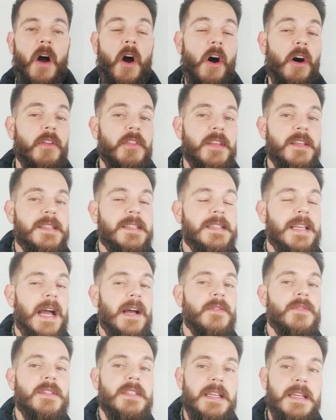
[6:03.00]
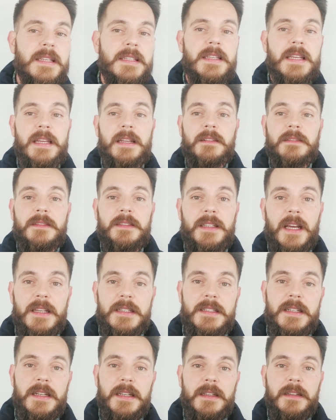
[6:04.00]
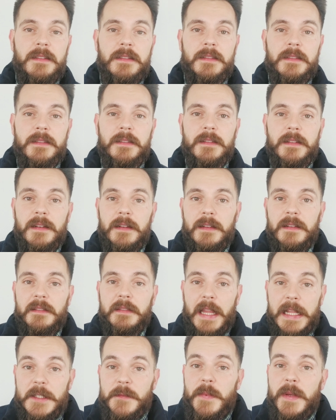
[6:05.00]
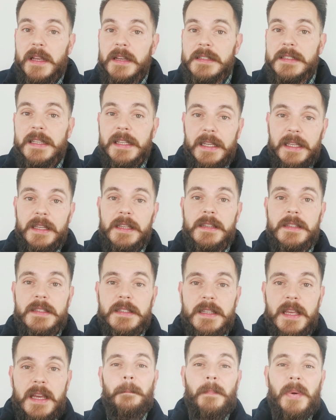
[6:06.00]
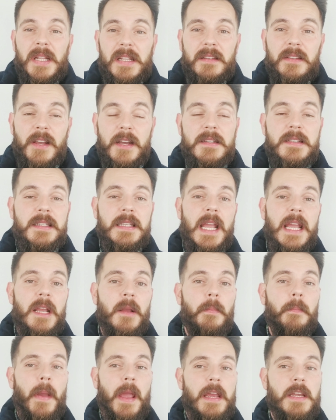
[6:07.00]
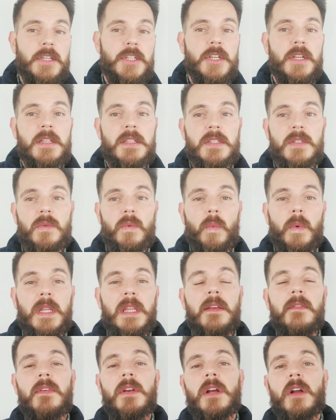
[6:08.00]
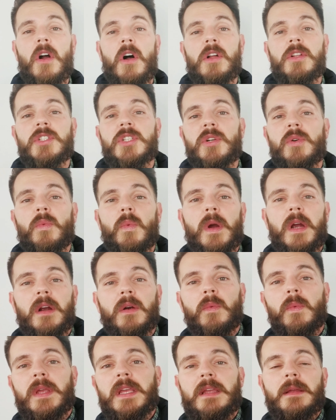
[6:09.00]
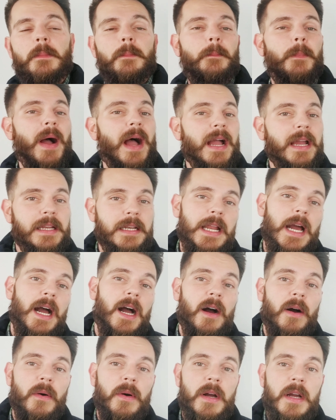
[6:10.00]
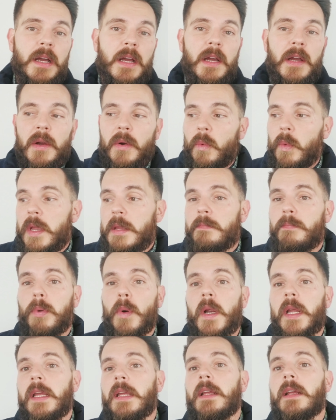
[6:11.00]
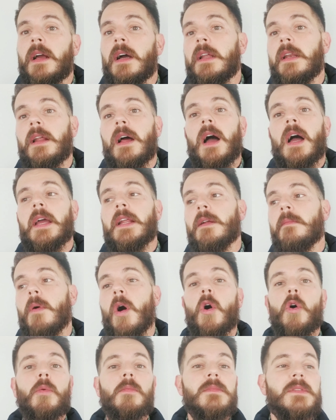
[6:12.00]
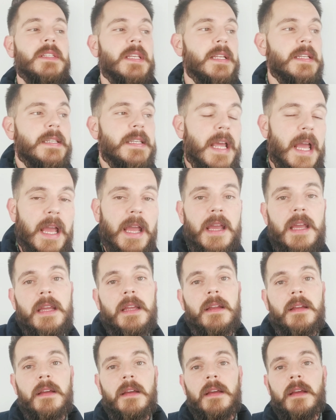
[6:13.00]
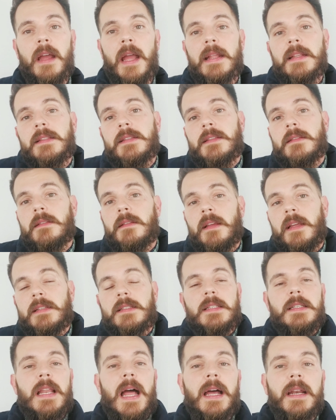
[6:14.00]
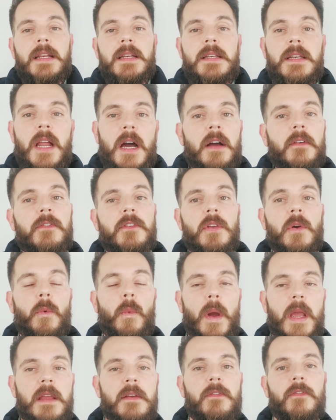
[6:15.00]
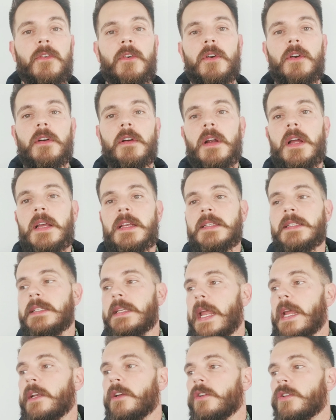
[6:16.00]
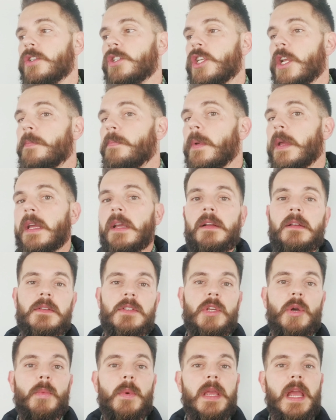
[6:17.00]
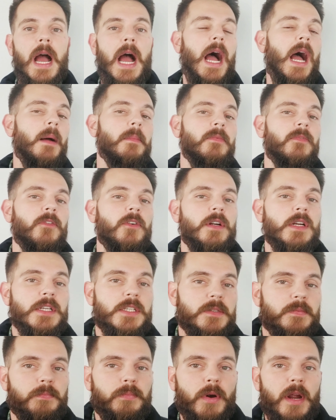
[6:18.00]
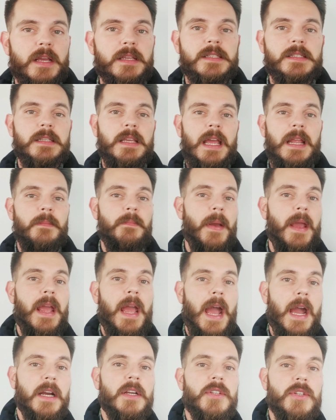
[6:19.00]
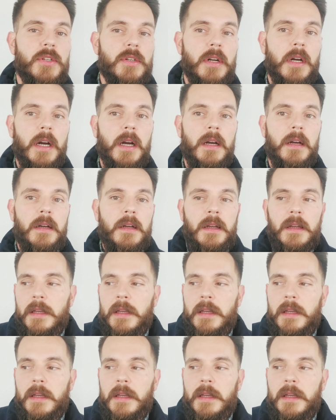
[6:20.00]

All this sounds easy, doesn't it? That's because it is, but it does take patience. We live in a culture where we buy now. We bring an item home today. It, it's not enough to wait for standard shipping, so we opt for express and pay extra.